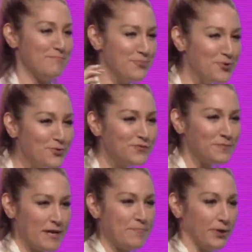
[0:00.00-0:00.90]
moves
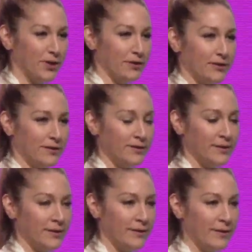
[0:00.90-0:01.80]
people,
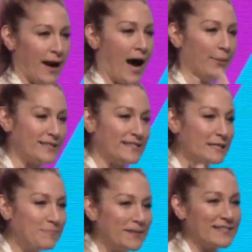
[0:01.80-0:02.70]
how it
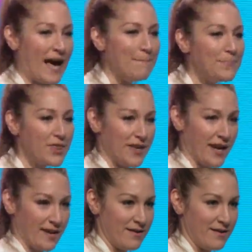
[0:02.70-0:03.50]
deepens empathy.